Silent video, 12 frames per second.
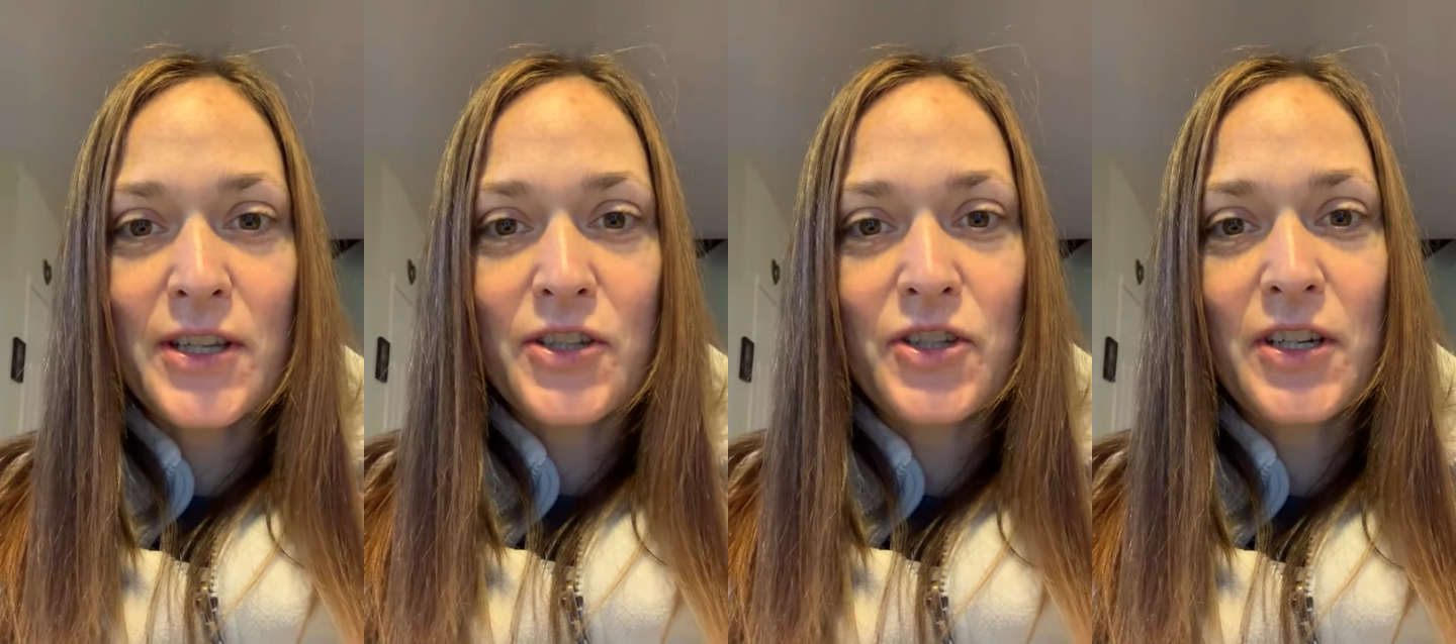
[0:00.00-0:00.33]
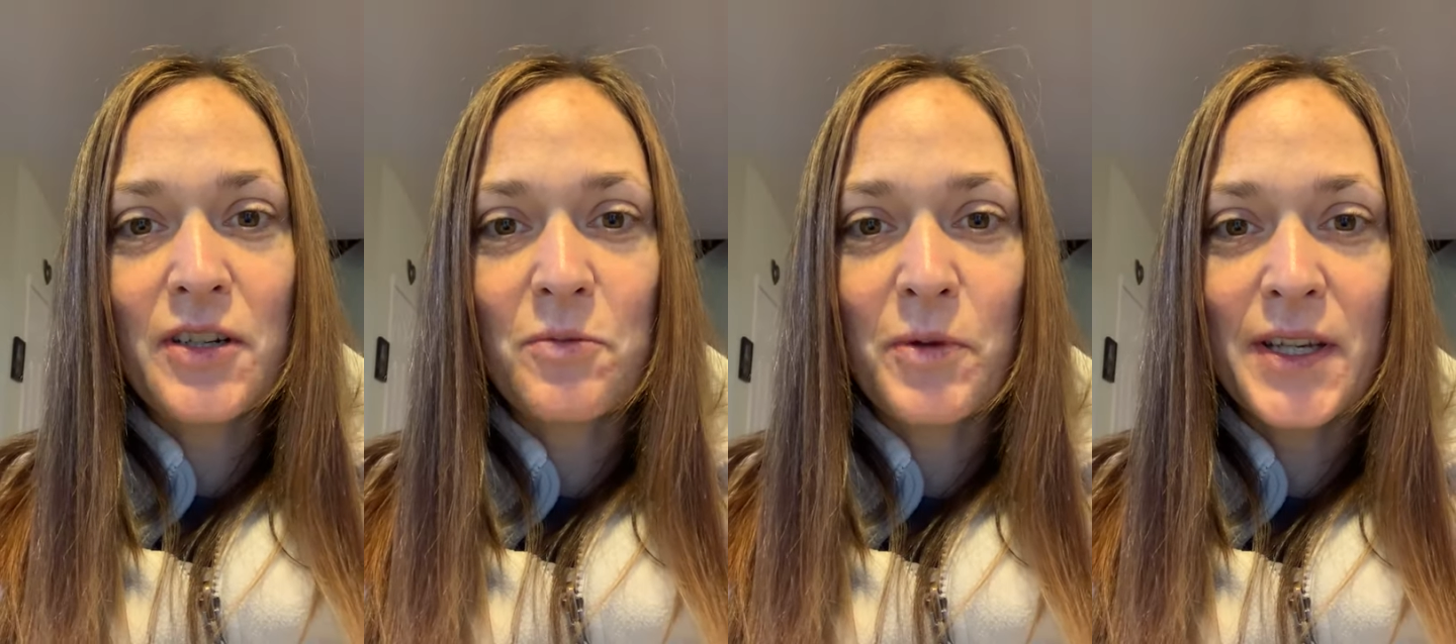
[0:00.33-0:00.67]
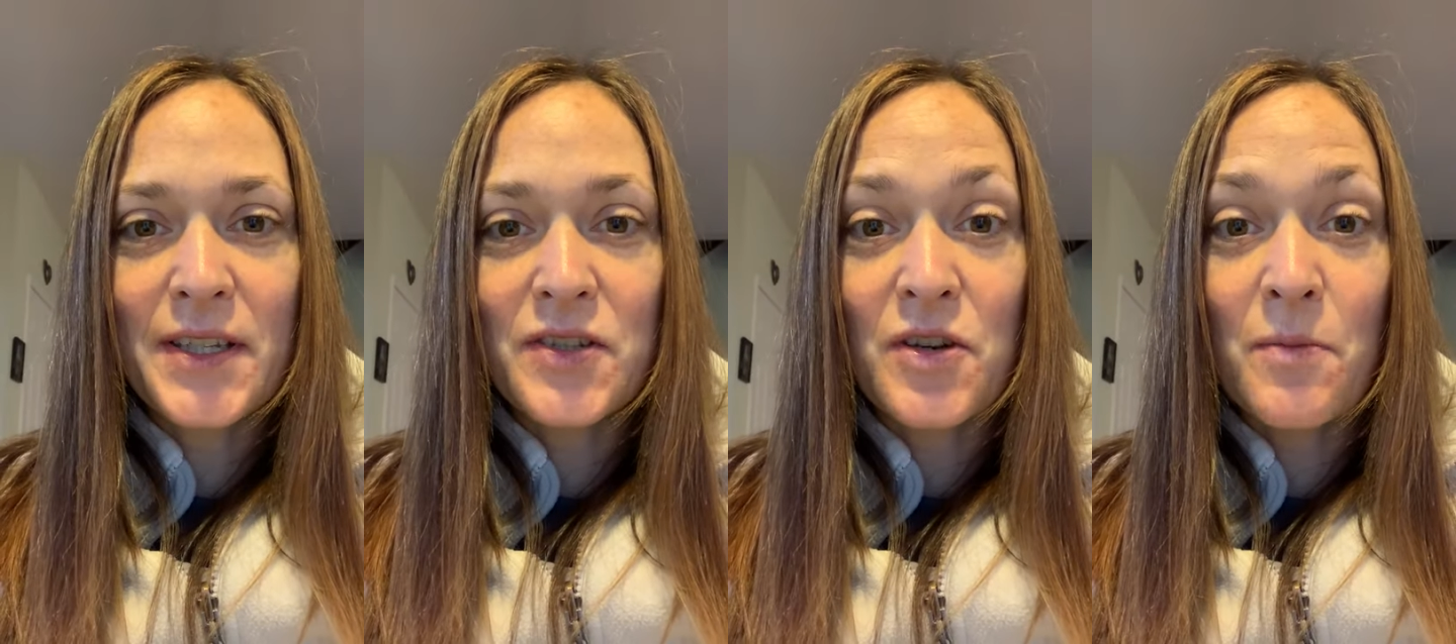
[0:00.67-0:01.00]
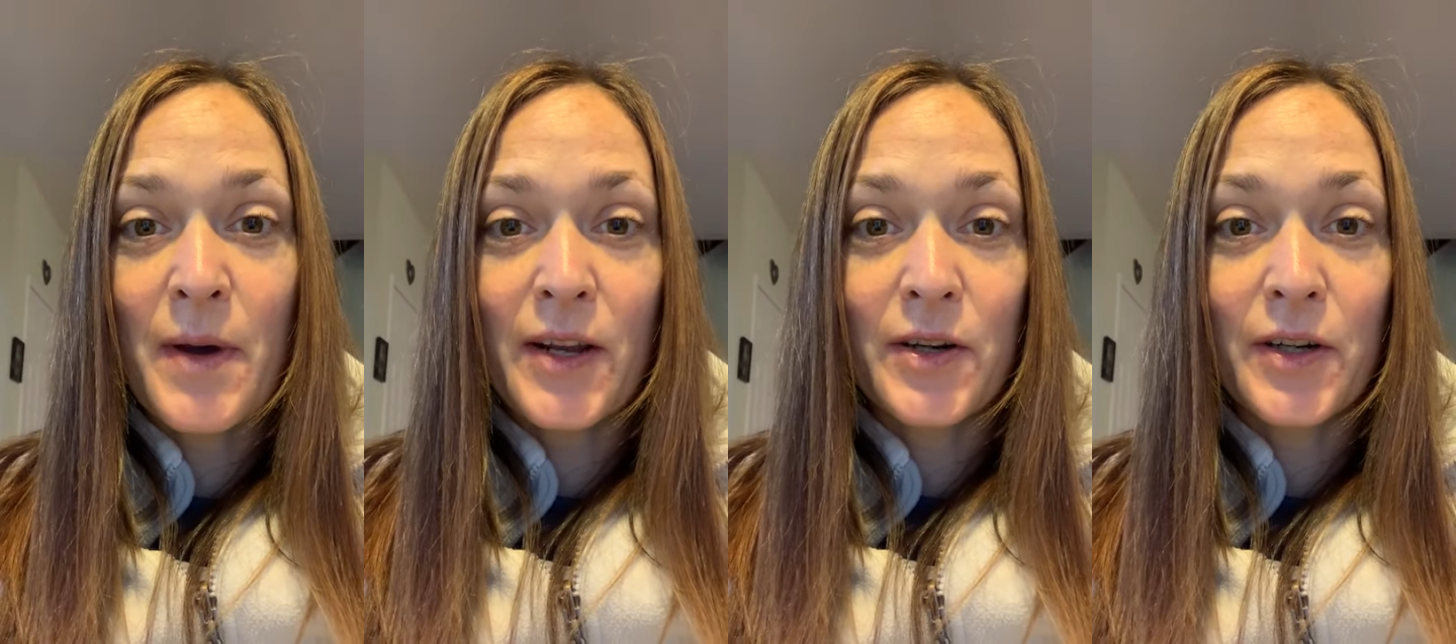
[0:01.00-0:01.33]
this year was no
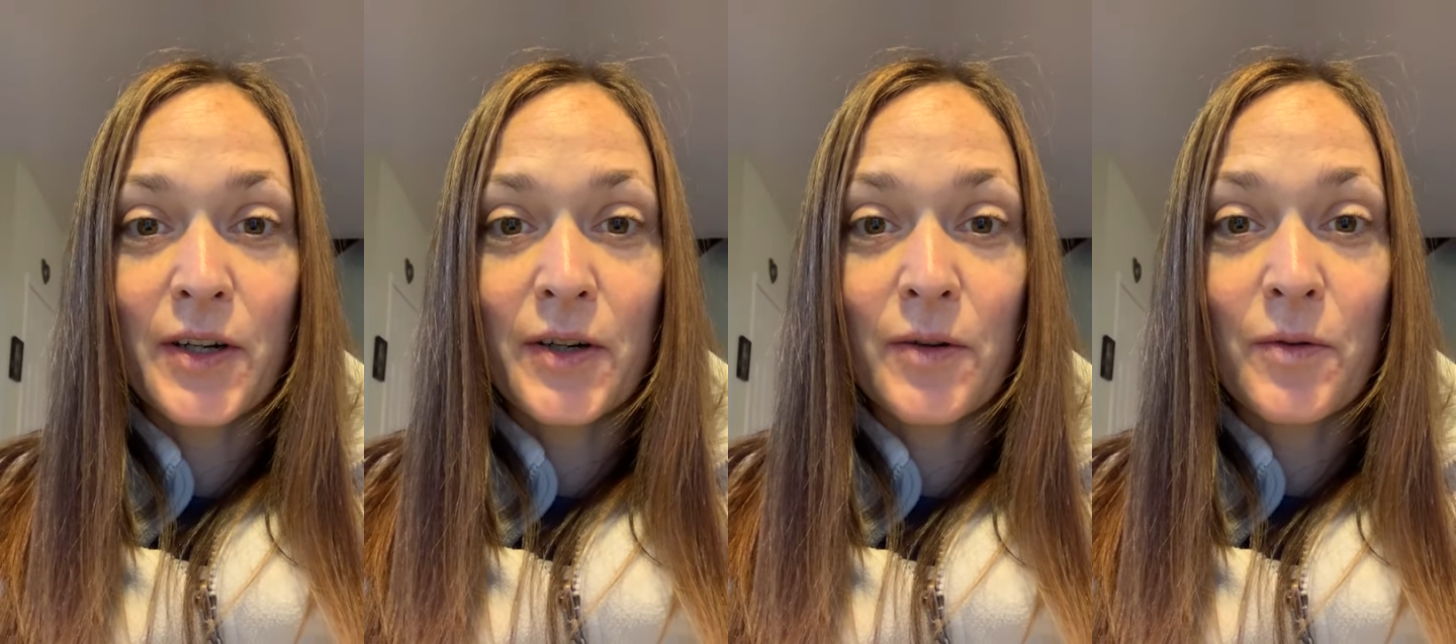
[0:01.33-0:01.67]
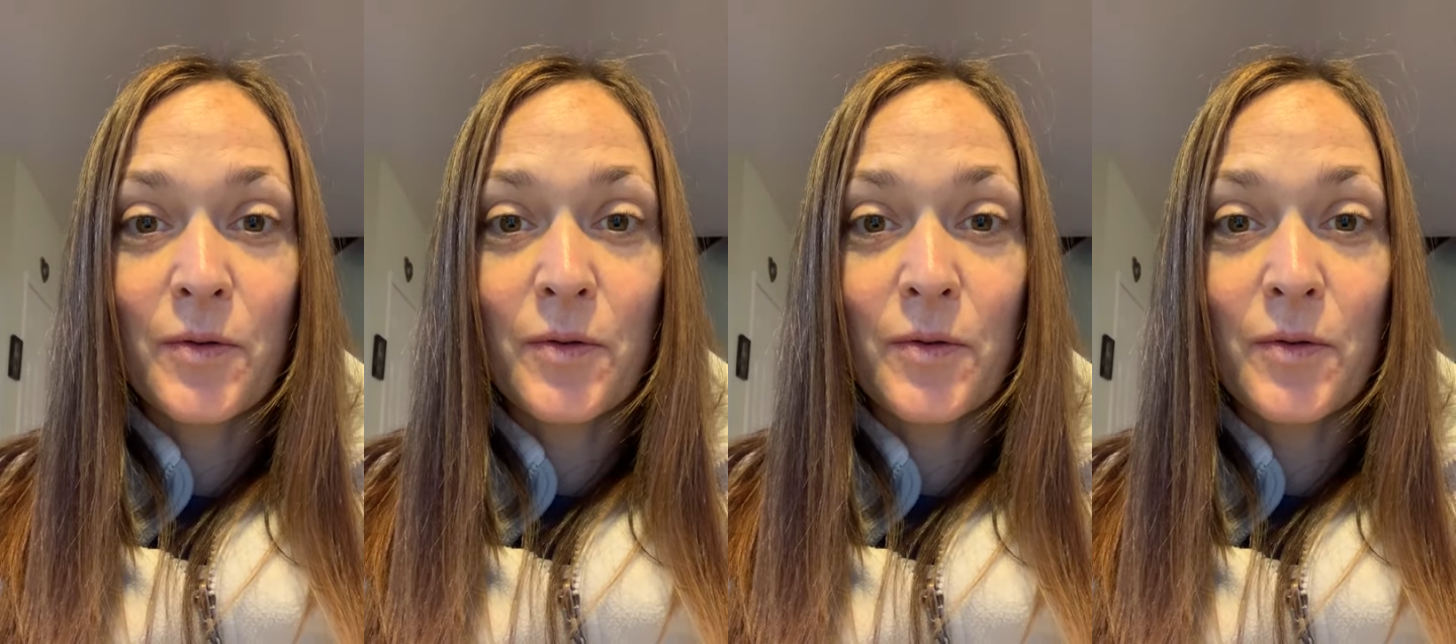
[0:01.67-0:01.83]
matter